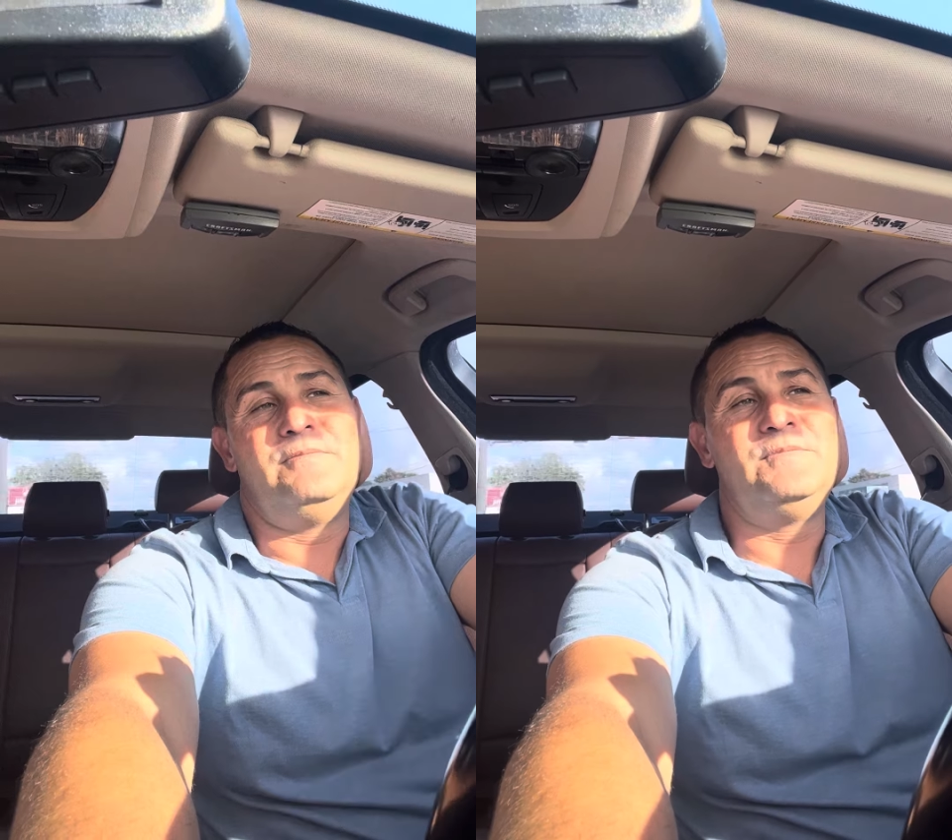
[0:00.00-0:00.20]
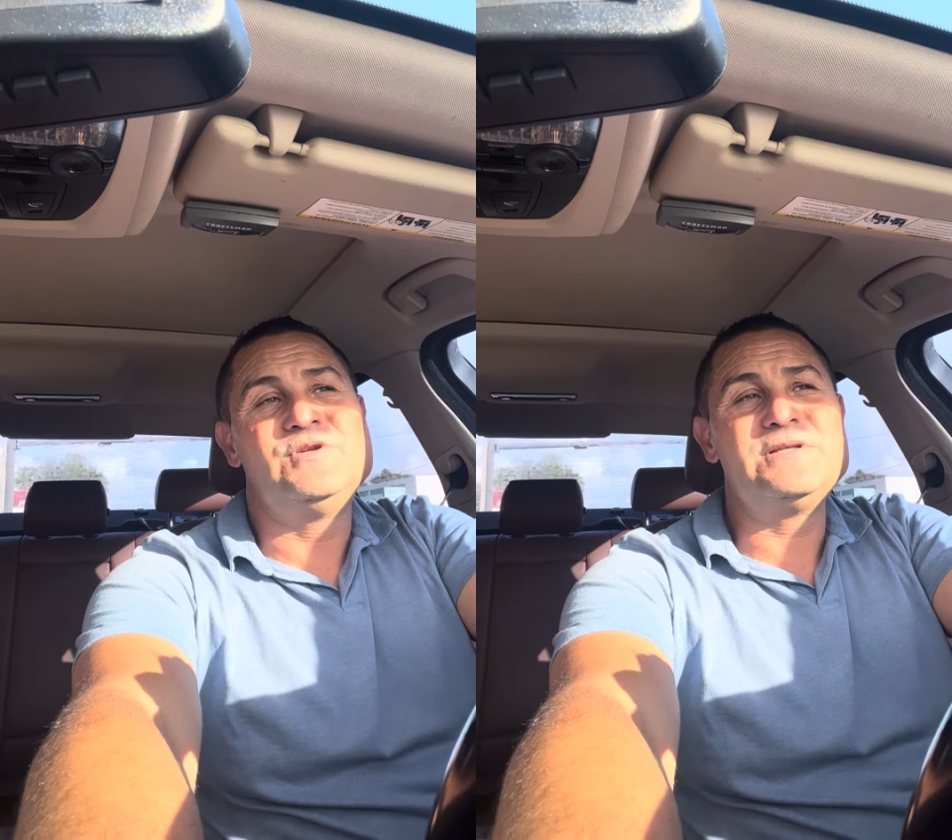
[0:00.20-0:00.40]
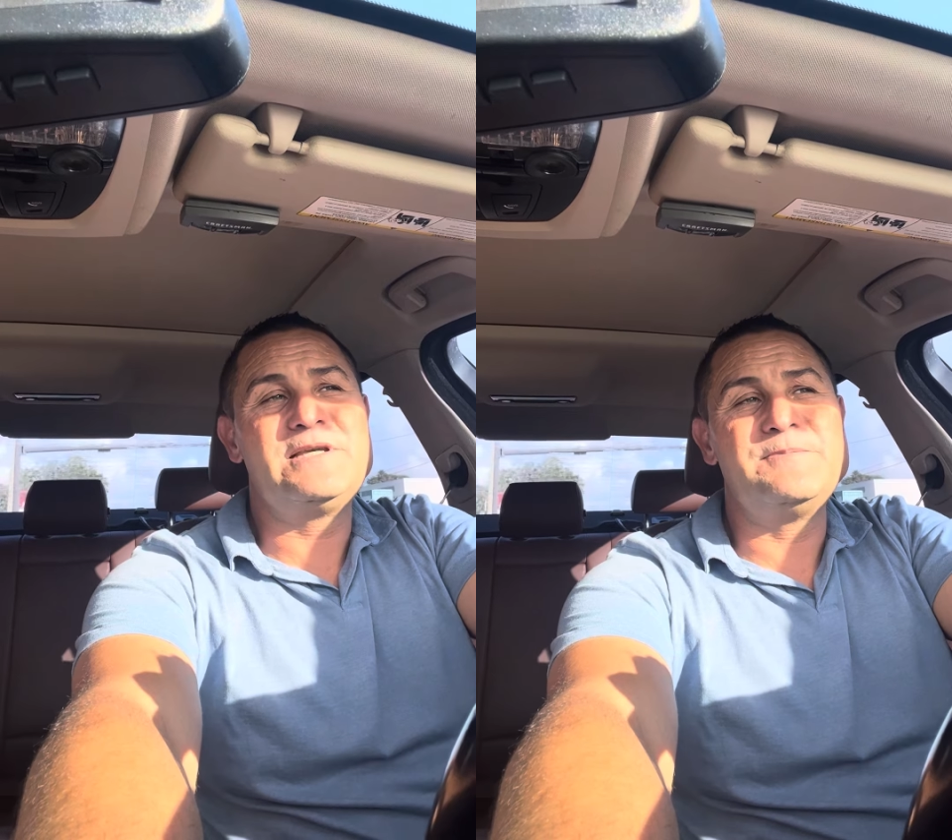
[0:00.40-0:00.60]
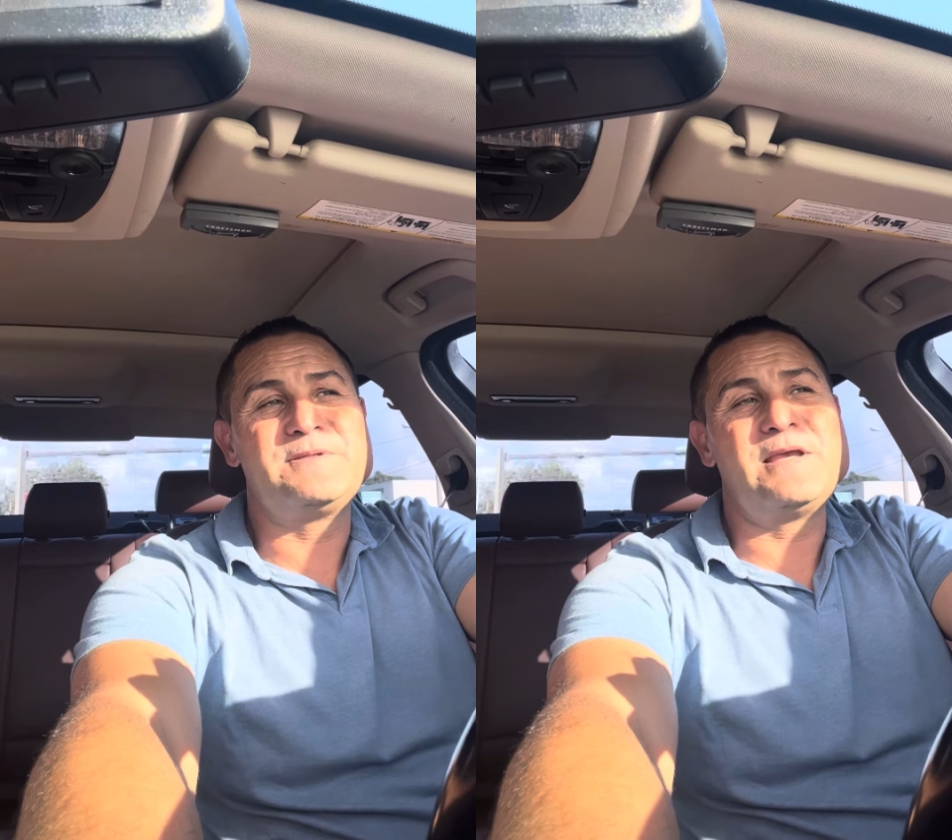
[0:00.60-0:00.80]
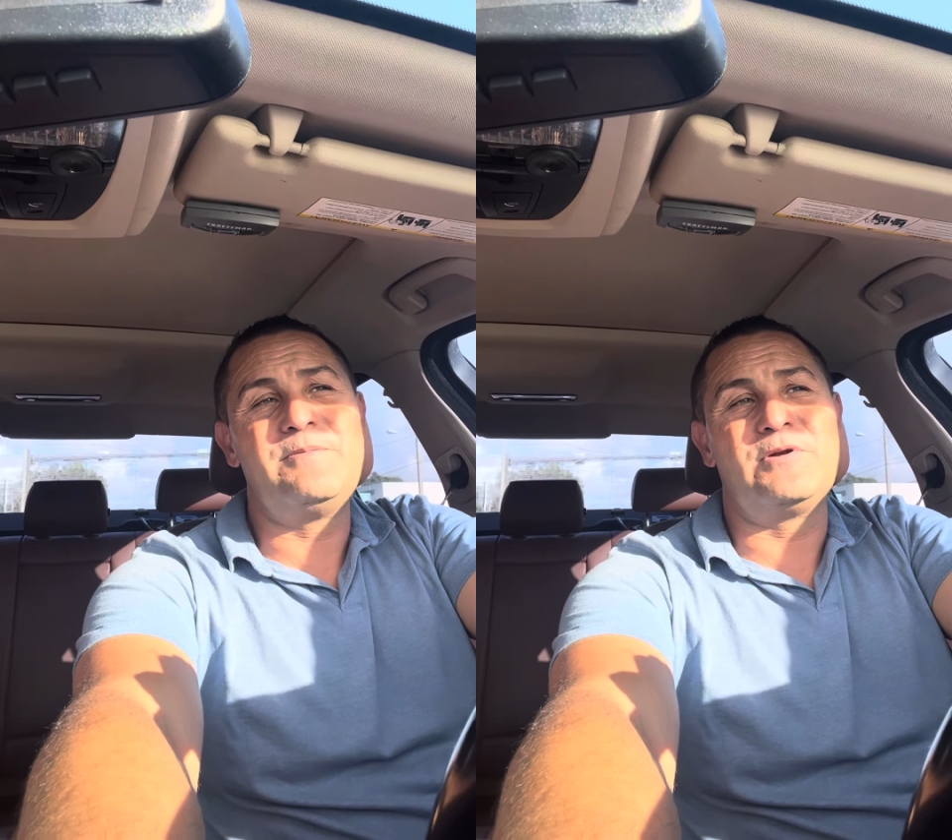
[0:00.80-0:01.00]
Just keep
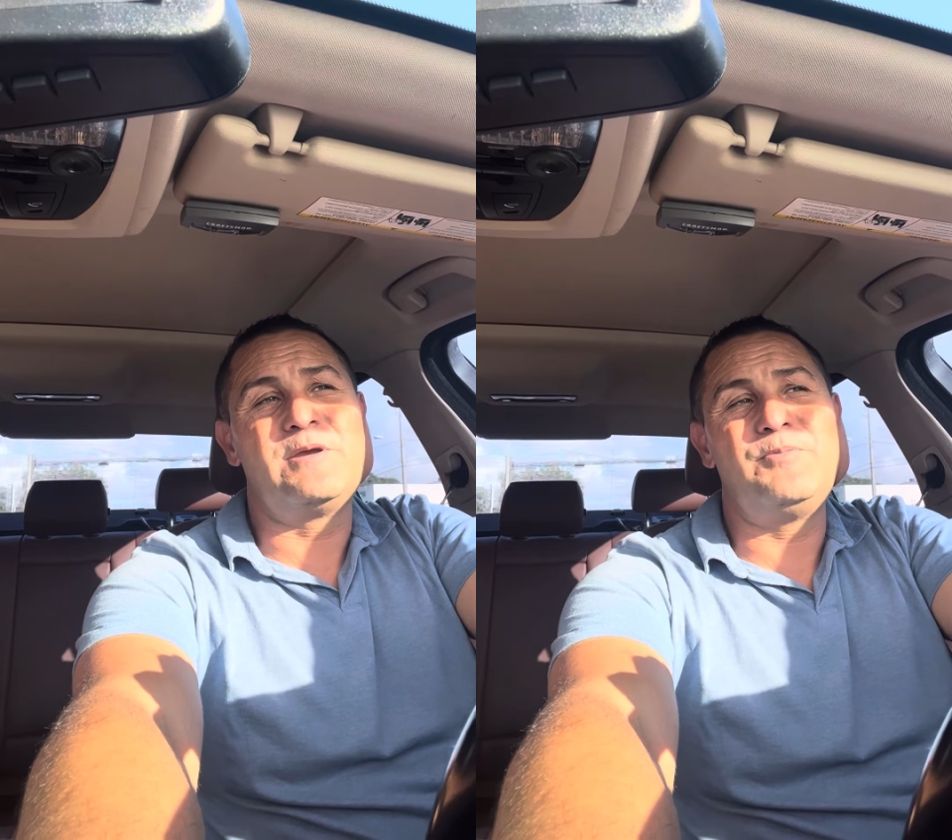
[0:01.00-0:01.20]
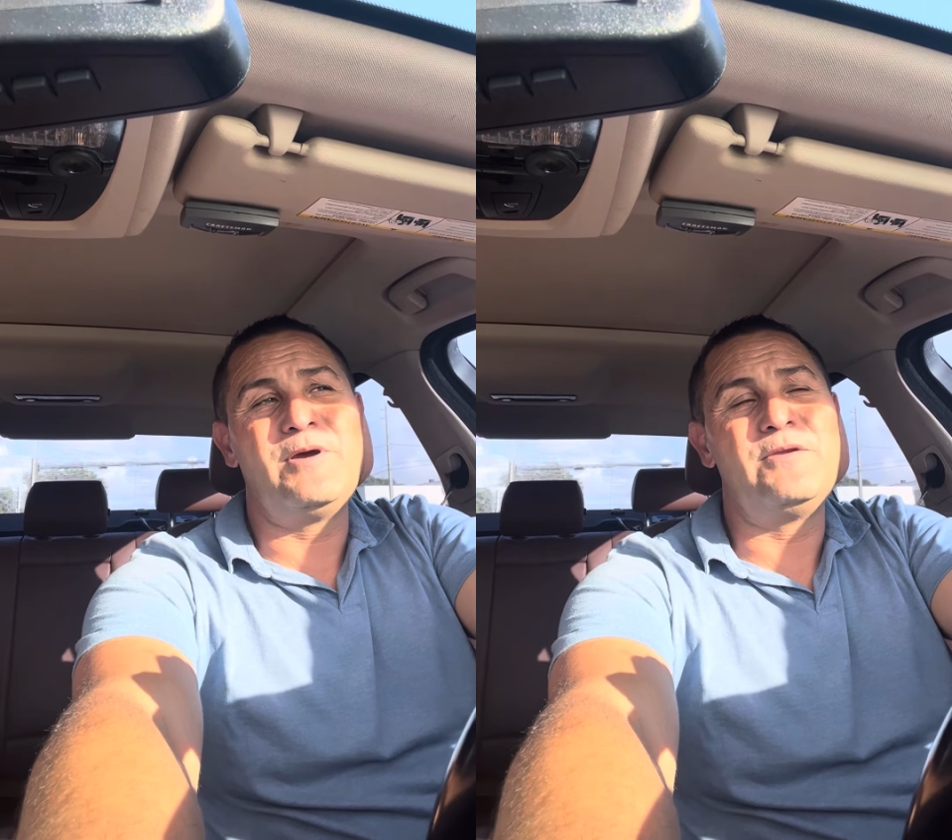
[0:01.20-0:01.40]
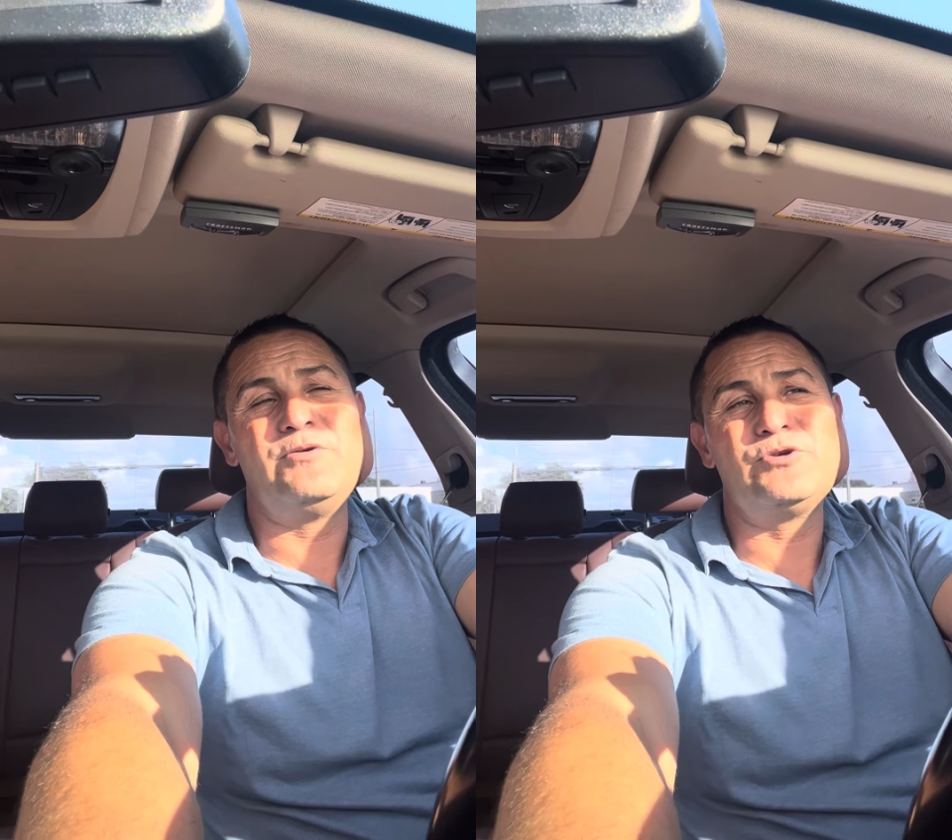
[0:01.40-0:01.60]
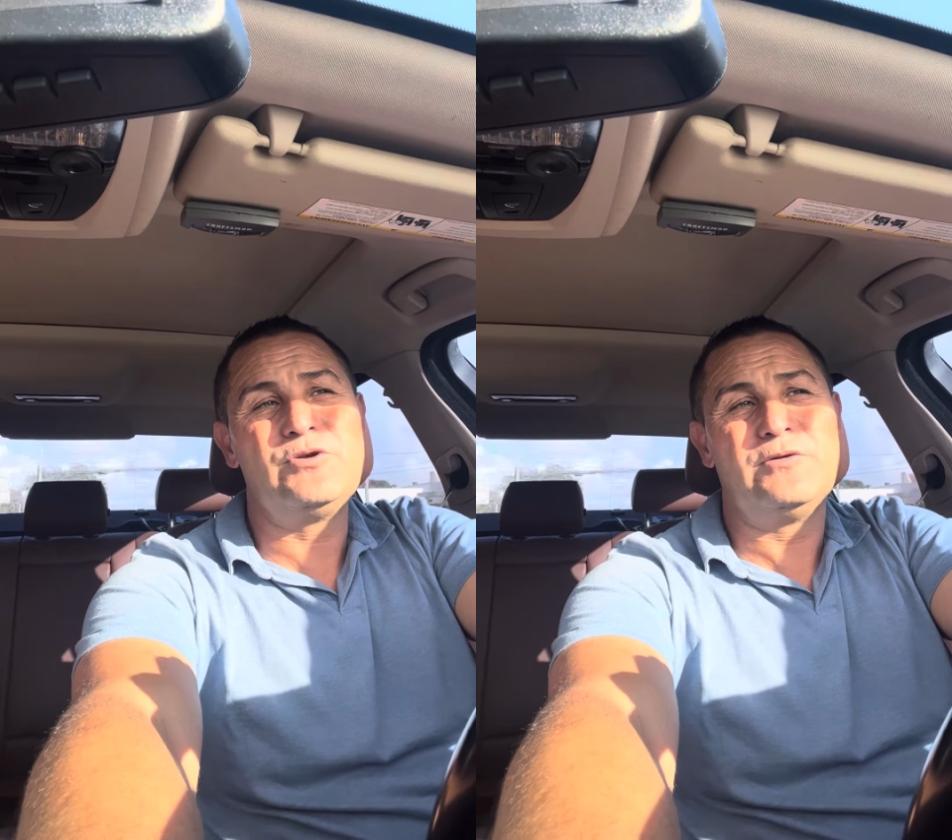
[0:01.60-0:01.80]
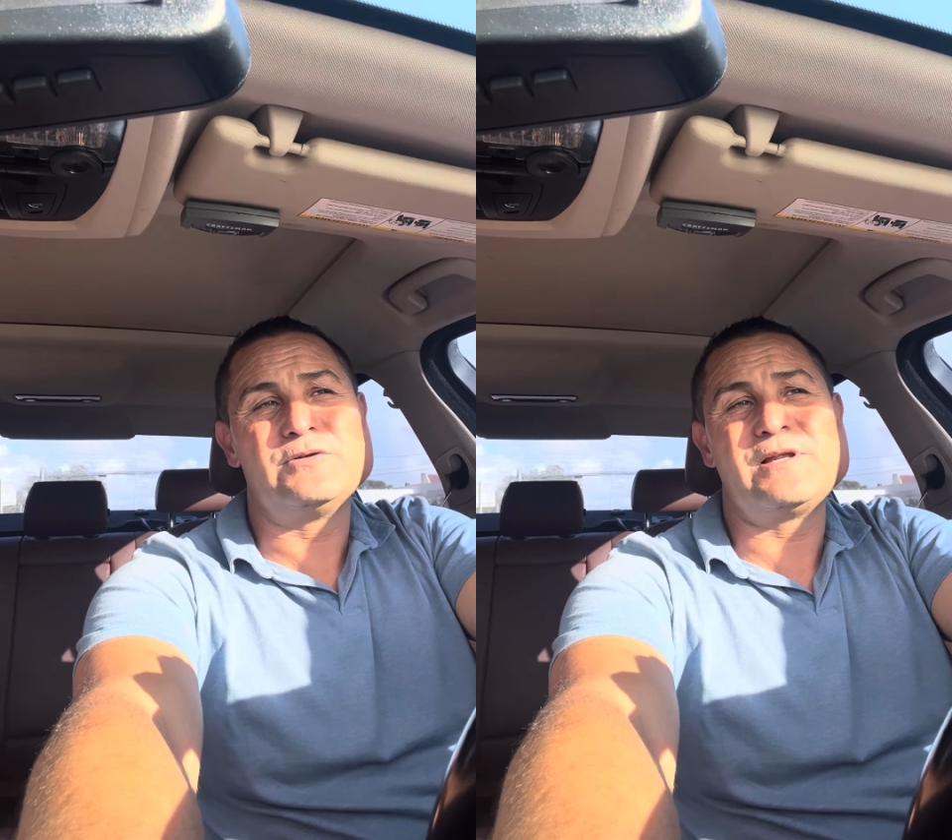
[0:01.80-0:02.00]
stable, keep your head on your shoulders